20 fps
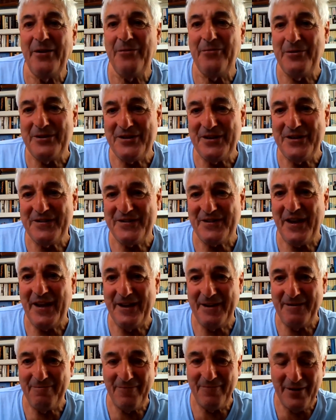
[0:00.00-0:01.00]
which is
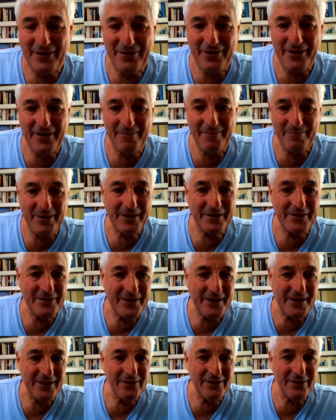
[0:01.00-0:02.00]
a very big
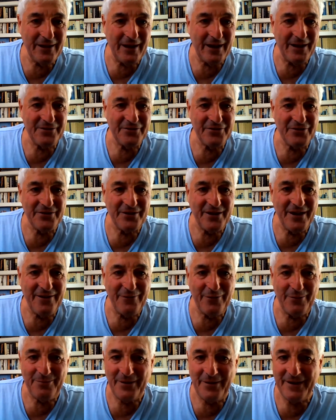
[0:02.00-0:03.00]
deal and should
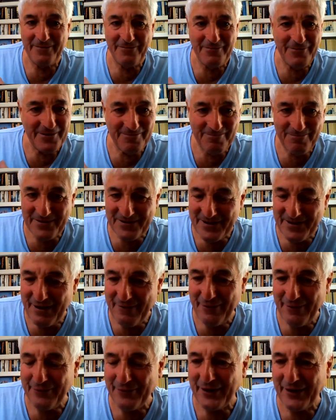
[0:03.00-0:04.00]
never be, we
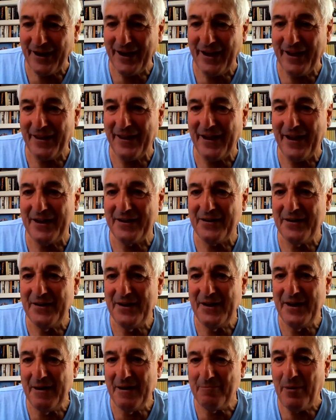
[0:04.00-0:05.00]
never forget that.
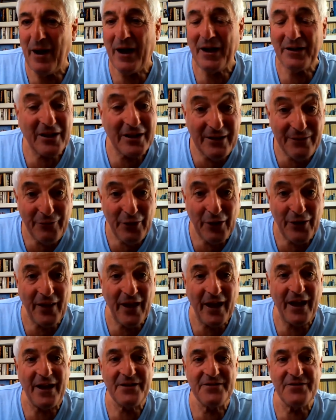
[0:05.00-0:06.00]
But given
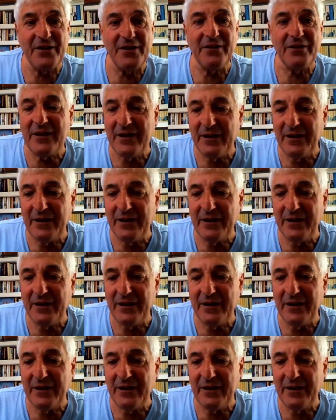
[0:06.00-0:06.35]
that, and